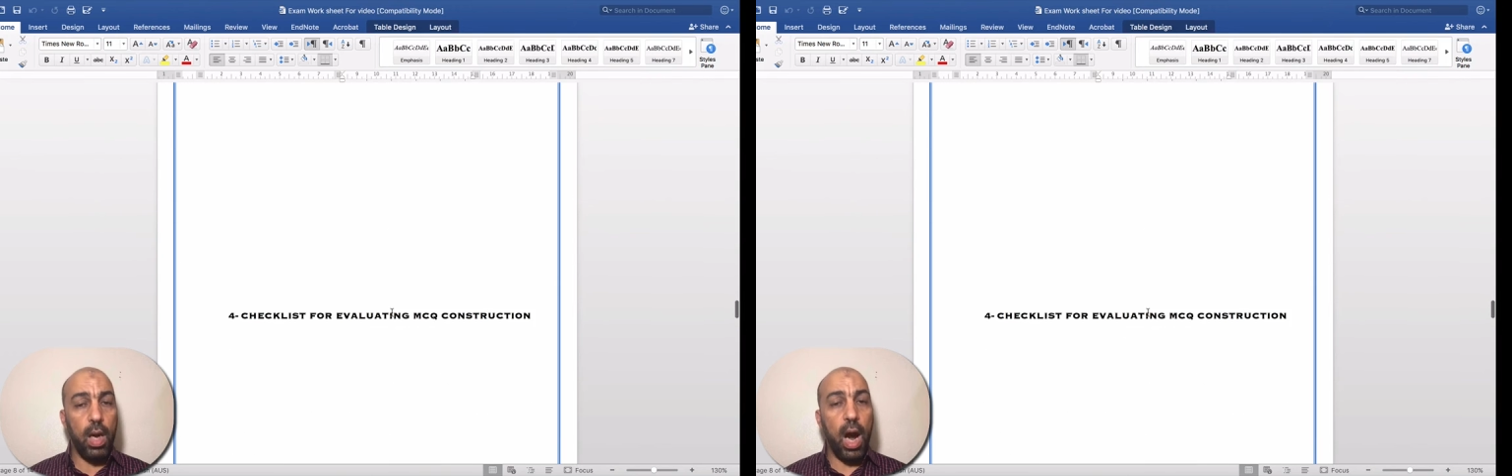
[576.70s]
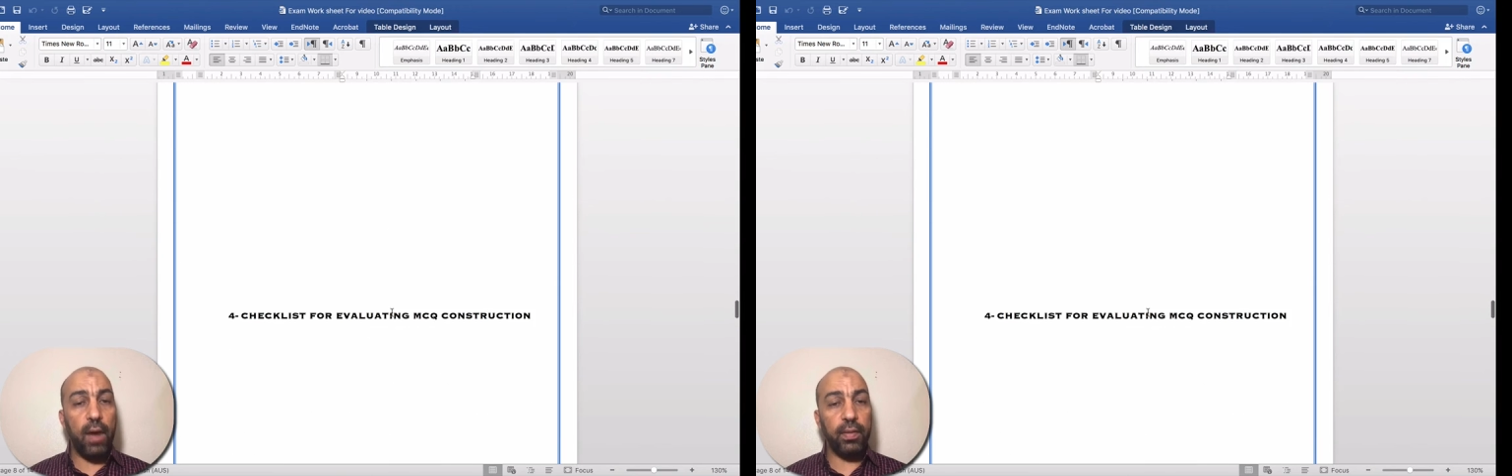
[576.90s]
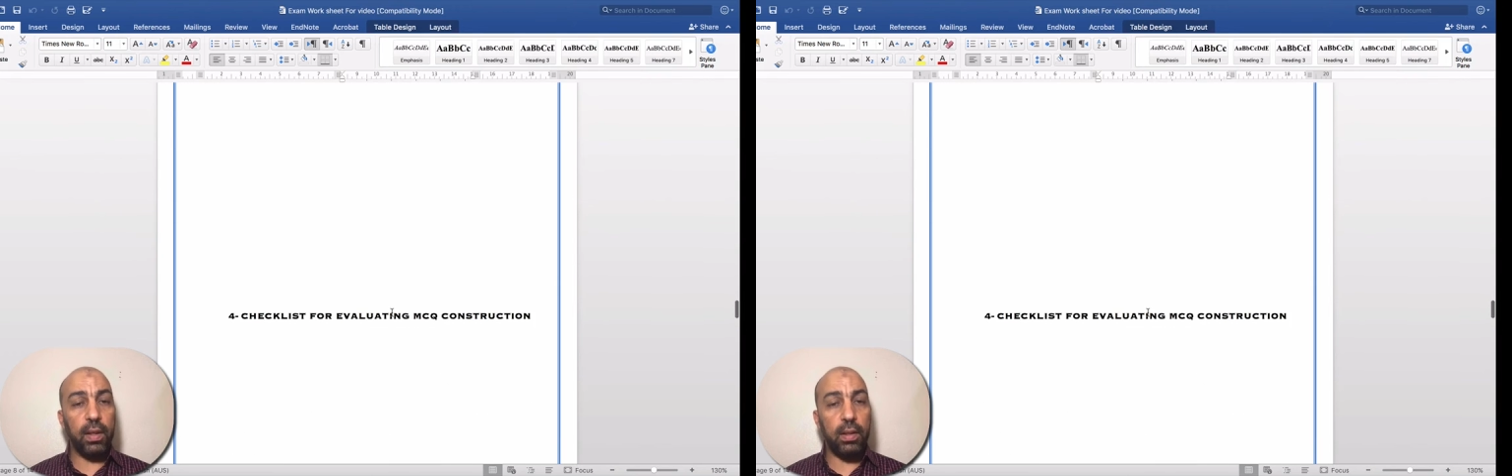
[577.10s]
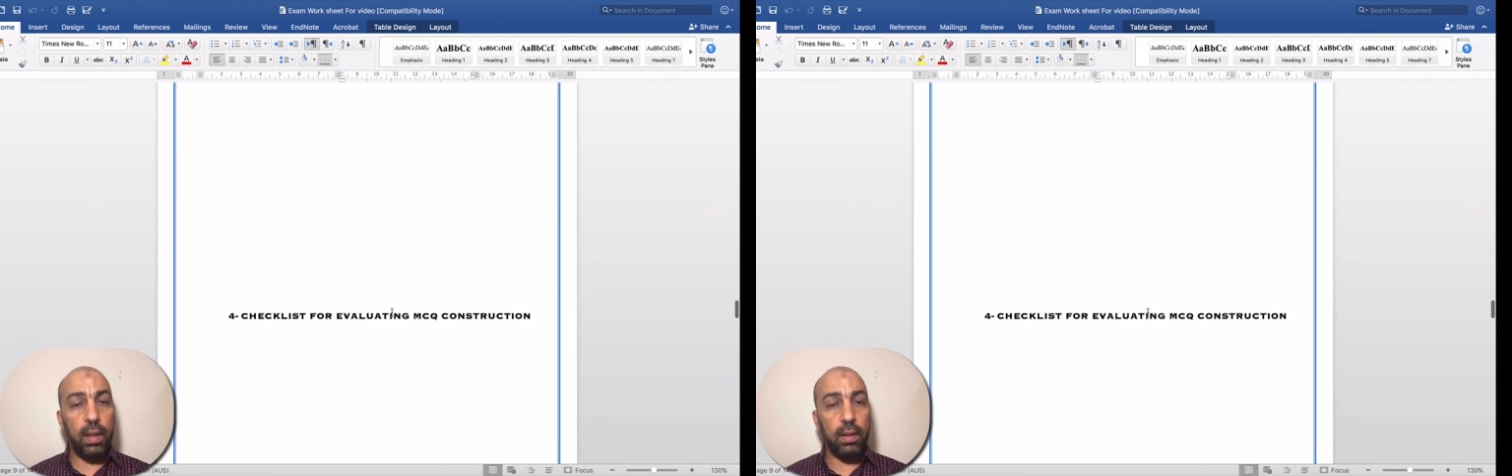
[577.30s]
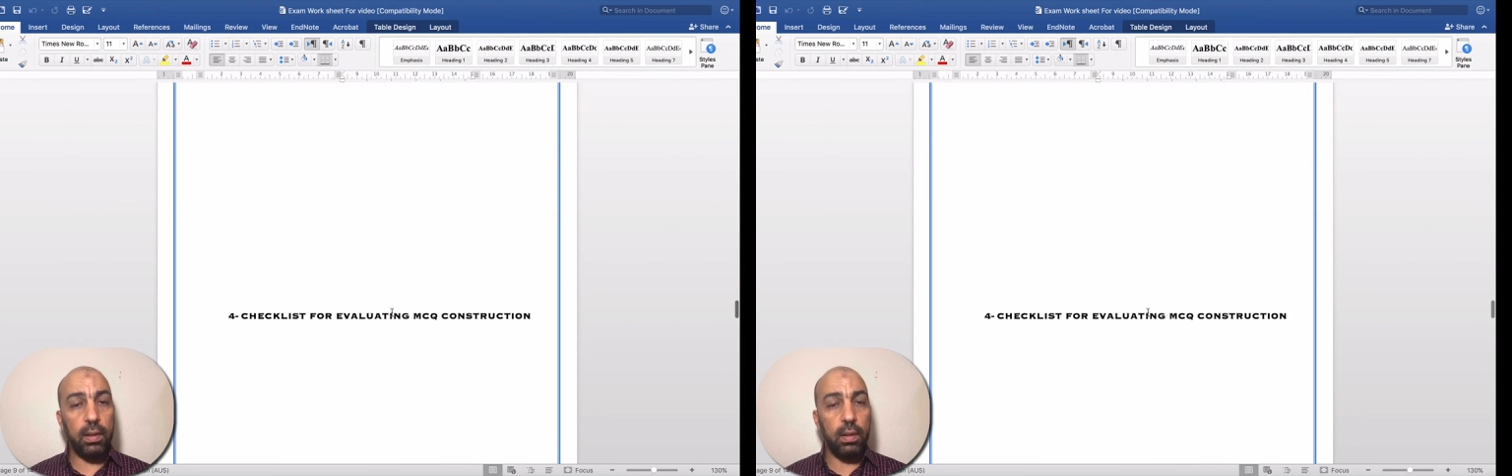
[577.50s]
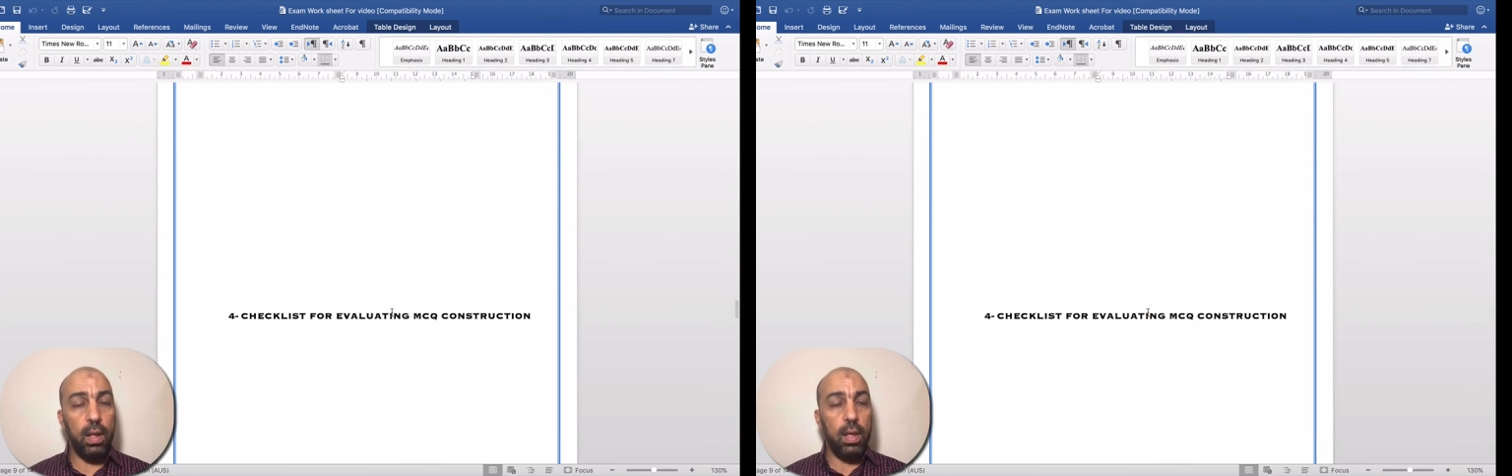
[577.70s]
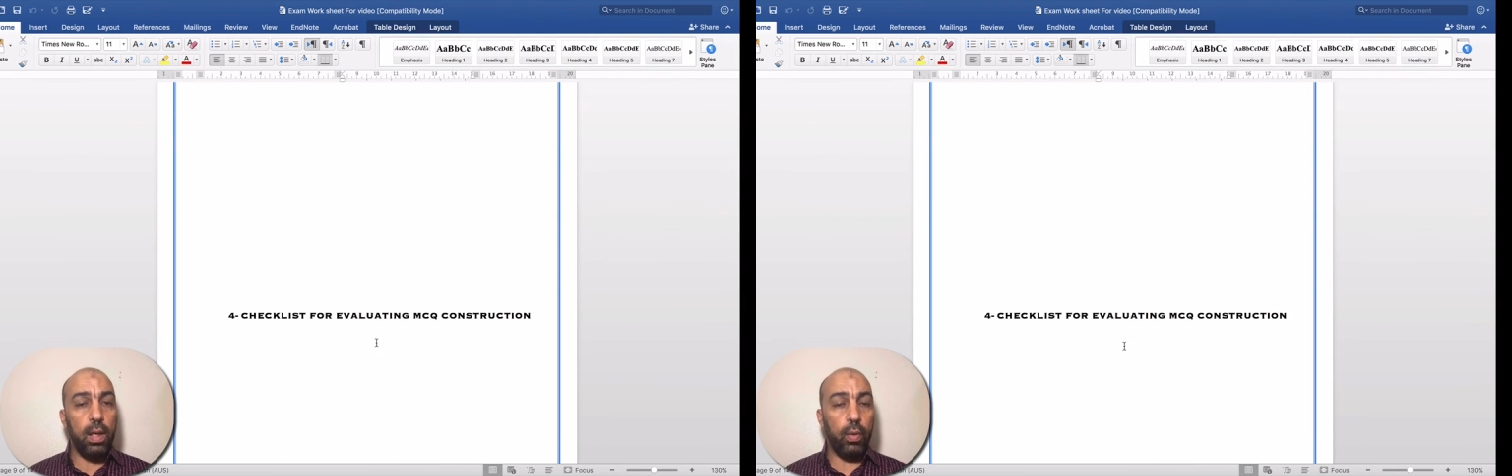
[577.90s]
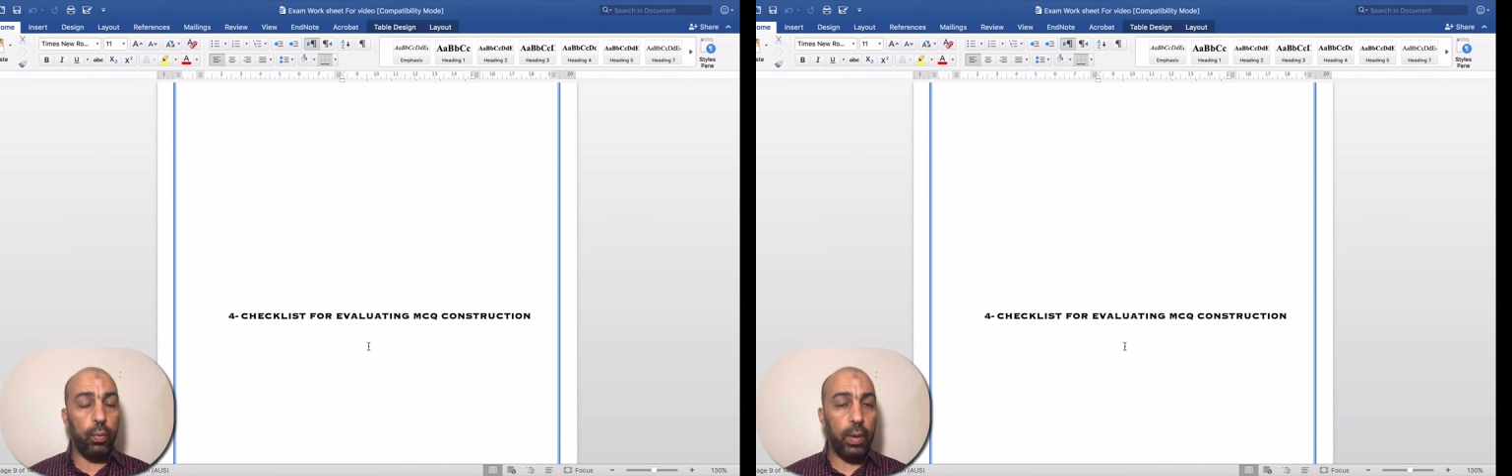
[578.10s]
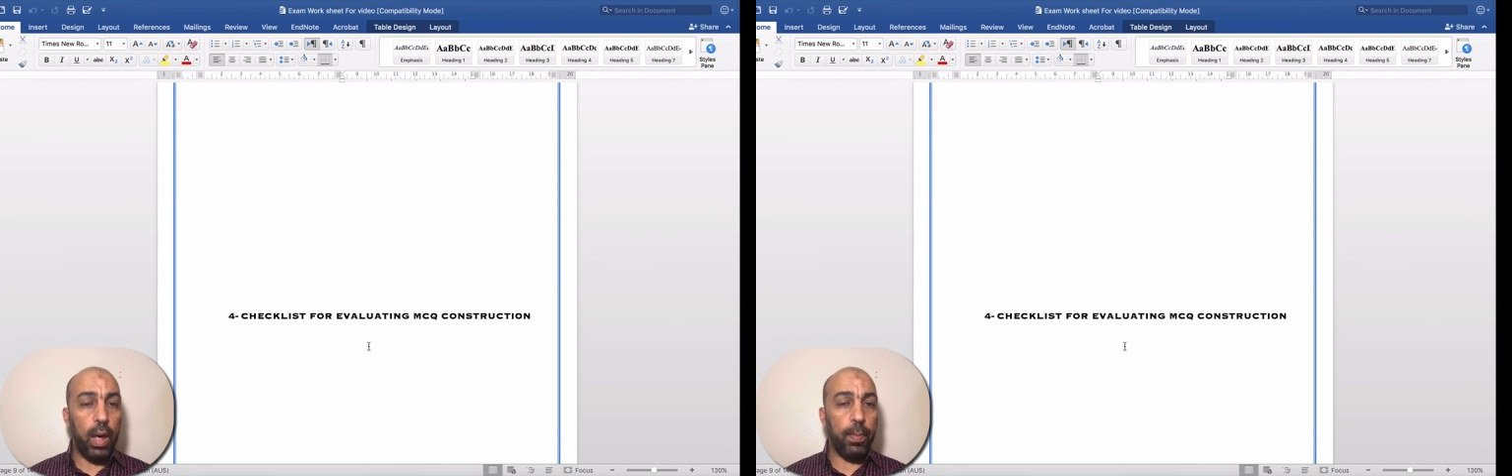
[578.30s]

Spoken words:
After this, I